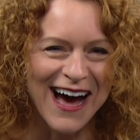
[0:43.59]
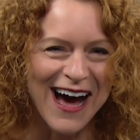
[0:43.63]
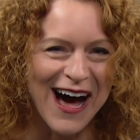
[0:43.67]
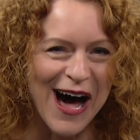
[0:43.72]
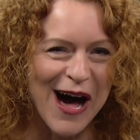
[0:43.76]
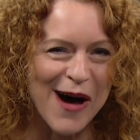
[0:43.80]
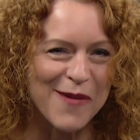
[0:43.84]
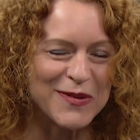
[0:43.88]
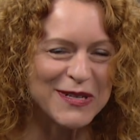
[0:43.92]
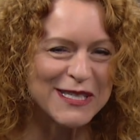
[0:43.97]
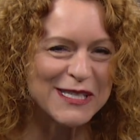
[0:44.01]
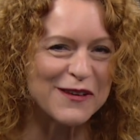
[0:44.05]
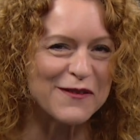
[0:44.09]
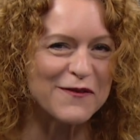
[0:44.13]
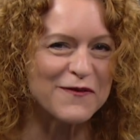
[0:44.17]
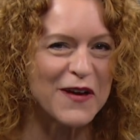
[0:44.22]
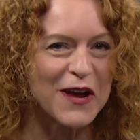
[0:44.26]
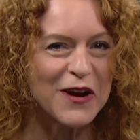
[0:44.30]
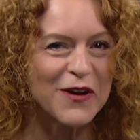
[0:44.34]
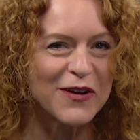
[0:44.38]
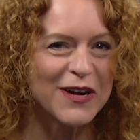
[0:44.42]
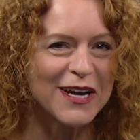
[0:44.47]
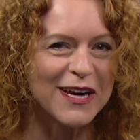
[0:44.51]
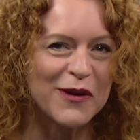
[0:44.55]
Um, it's a
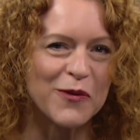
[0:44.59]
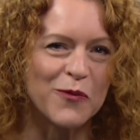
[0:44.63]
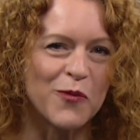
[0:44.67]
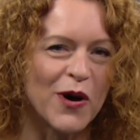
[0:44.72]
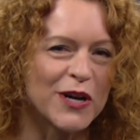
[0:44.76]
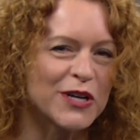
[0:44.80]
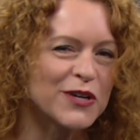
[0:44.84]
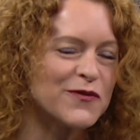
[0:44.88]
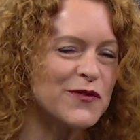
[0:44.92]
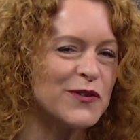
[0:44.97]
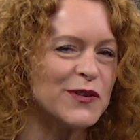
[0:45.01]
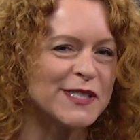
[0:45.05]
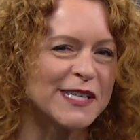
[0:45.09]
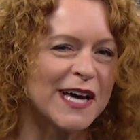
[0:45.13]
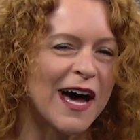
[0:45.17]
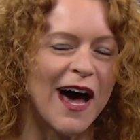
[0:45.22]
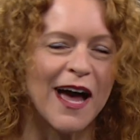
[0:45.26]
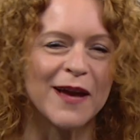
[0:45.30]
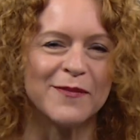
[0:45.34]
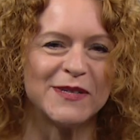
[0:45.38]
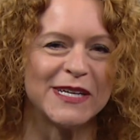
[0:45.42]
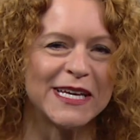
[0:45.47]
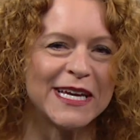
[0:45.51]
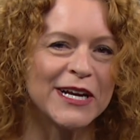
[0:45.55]
very wonderful
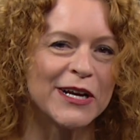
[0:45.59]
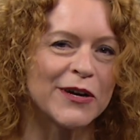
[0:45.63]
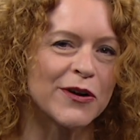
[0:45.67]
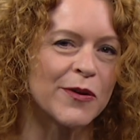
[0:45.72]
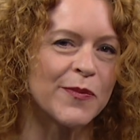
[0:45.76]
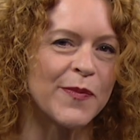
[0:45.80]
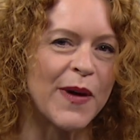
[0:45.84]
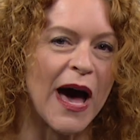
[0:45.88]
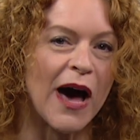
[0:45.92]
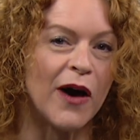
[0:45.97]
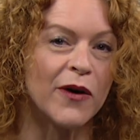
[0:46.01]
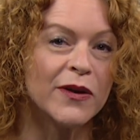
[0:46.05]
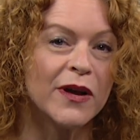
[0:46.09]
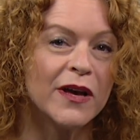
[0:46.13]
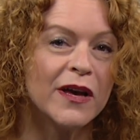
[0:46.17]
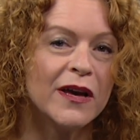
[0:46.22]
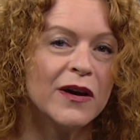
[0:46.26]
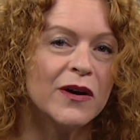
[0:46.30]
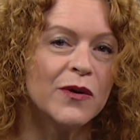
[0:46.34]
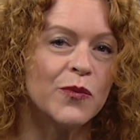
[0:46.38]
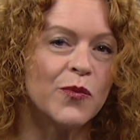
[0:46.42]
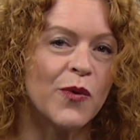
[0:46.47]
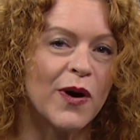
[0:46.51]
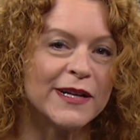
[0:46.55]
time to hear about
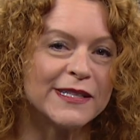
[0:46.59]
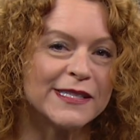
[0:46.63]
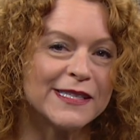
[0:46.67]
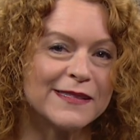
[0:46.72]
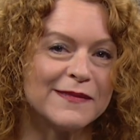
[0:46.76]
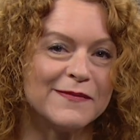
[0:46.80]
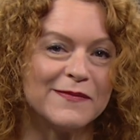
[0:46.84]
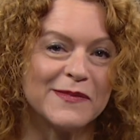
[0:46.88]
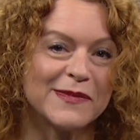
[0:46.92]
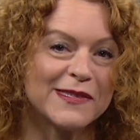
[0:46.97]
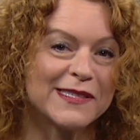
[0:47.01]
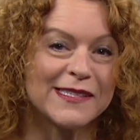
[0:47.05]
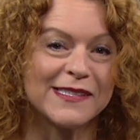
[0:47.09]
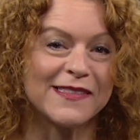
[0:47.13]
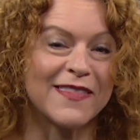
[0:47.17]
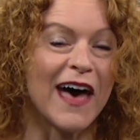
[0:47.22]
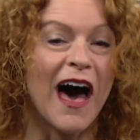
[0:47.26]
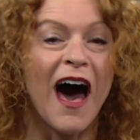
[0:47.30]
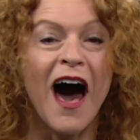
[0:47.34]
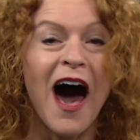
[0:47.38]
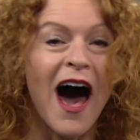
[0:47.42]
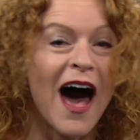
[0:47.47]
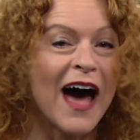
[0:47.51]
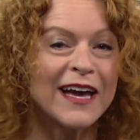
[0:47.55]
what the
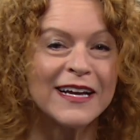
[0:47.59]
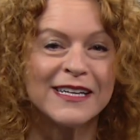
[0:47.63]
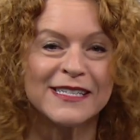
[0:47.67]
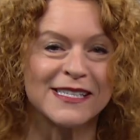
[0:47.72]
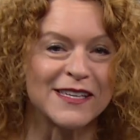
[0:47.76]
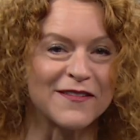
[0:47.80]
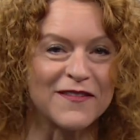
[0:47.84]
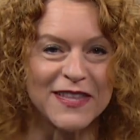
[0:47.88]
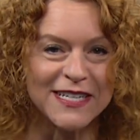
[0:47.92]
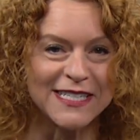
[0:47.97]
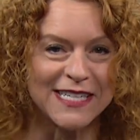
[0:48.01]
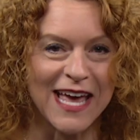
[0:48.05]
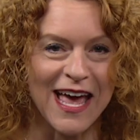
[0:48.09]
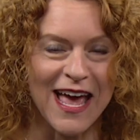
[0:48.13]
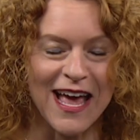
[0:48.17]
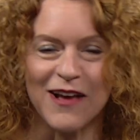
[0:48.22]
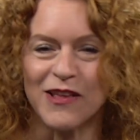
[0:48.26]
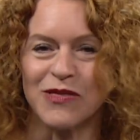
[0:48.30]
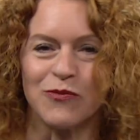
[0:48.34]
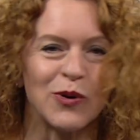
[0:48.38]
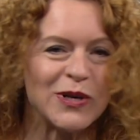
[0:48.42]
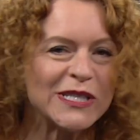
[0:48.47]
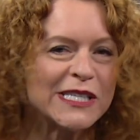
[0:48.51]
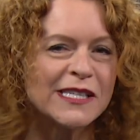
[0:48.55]
highs of the day,
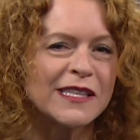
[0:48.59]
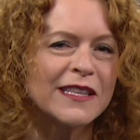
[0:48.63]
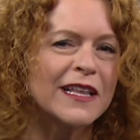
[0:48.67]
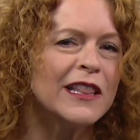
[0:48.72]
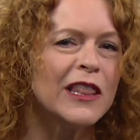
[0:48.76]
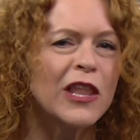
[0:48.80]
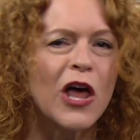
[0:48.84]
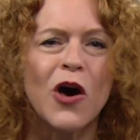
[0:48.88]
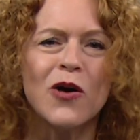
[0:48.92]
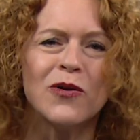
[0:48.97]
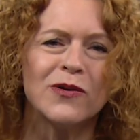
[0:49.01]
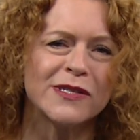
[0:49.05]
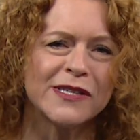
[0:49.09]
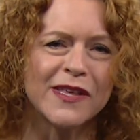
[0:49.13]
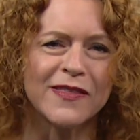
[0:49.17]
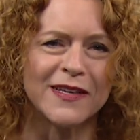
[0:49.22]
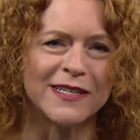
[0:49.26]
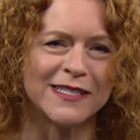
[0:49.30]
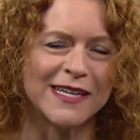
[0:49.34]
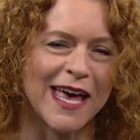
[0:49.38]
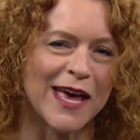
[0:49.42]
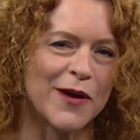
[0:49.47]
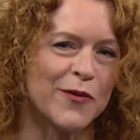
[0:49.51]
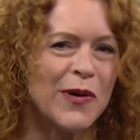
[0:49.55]
what's the lows of the
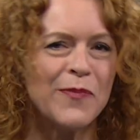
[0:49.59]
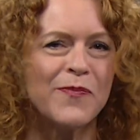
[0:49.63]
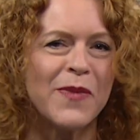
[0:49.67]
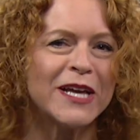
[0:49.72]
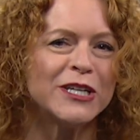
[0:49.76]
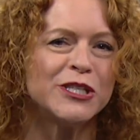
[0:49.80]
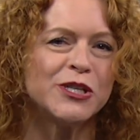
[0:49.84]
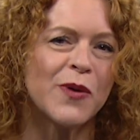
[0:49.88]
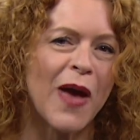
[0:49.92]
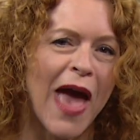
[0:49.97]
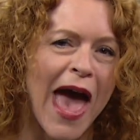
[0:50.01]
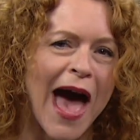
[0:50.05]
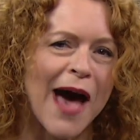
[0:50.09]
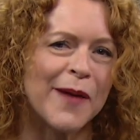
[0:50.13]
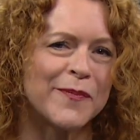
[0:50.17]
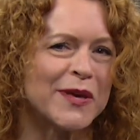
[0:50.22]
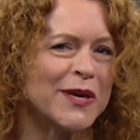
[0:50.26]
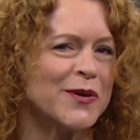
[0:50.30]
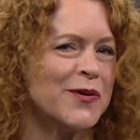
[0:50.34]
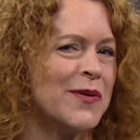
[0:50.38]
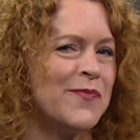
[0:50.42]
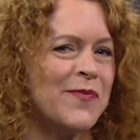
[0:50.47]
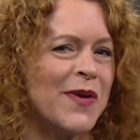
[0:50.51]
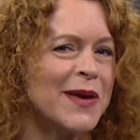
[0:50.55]
day, what made you happy,
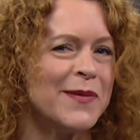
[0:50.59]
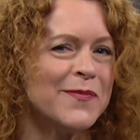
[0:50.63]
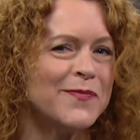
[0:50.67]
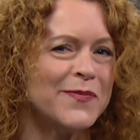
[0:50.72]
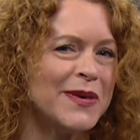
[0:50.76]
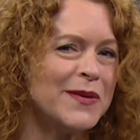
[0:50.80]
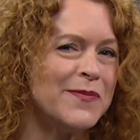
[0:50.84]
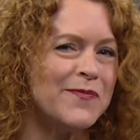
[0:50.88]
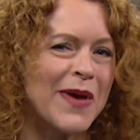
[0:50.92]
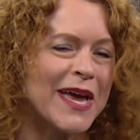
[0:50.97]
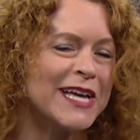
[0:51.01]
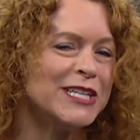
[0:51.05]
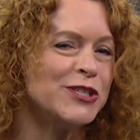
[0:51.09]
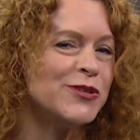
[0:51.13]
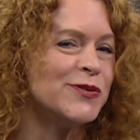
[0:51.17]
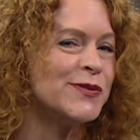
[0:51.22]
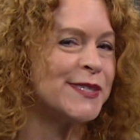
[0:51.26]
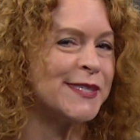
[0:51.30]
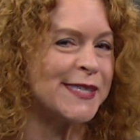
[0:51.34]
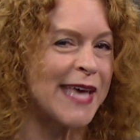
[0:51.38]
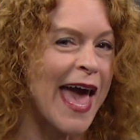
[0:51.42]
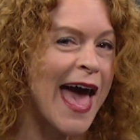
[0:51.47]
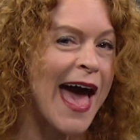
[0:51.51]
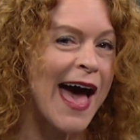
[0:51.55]
what maybe made you
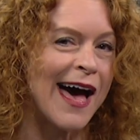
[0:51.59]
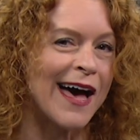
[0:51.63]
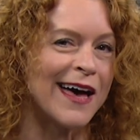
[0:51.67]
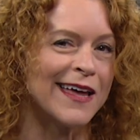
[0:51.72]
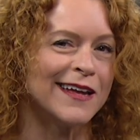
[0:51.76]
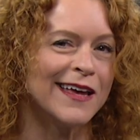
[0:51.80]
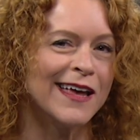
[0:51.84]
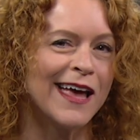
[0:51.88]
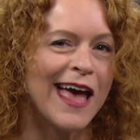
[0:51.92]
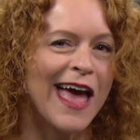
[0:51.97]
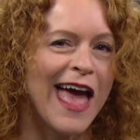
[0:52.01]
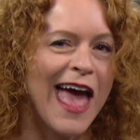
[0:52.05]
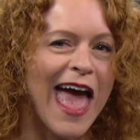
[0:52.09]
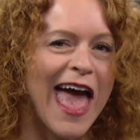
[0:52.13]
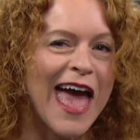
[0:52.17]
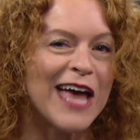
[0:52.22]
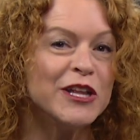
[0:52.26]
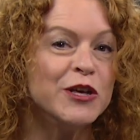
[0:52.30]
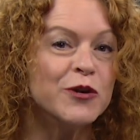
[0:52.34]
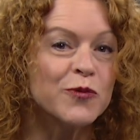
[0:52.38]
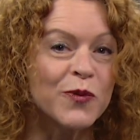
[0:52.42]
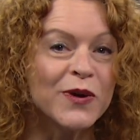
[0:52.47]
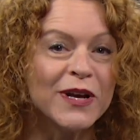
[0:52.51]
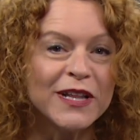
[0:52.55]
sad, and
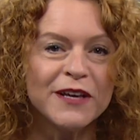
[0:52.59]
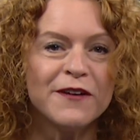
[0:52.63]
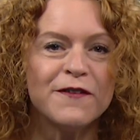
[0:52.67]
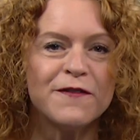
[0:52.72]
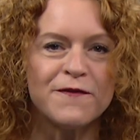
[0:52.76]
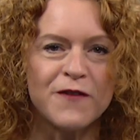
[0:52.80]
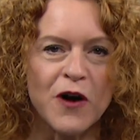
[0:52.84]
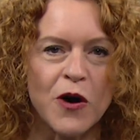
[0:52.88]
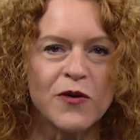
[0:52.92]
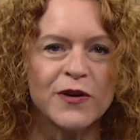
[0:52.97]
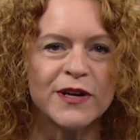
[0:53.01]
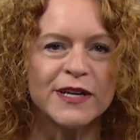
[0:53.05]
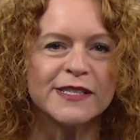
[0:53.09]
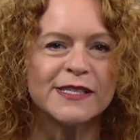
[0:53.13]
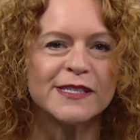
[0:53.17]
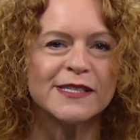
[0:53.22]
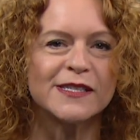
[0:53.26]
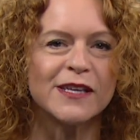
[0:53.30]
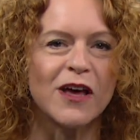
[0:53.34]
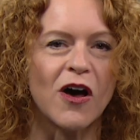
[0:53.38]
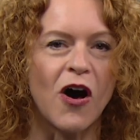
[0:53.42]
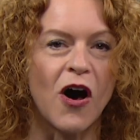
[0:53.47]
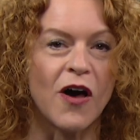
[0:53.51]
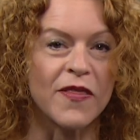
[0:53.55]
you really focus
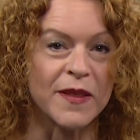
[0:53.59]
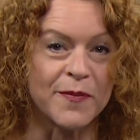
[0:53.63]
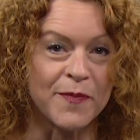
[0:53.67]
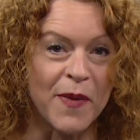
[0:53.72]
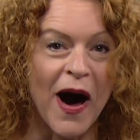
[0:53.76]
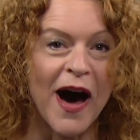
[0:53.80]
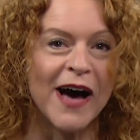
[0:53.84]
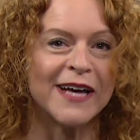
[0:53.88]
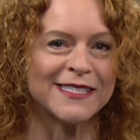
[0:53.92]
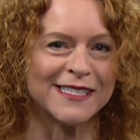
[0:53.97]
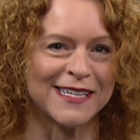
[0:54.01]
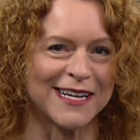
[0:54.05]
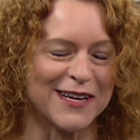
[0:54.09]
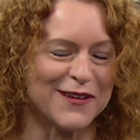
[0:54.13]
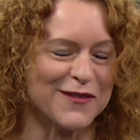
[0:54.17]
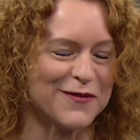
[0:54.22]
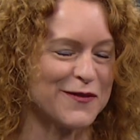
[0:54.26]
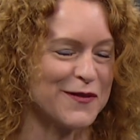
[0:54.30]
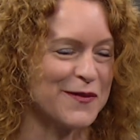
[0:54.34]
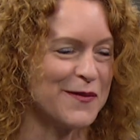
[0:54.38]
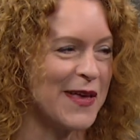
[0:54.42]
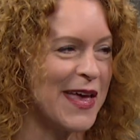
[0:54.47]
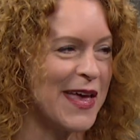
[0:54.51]
on the positive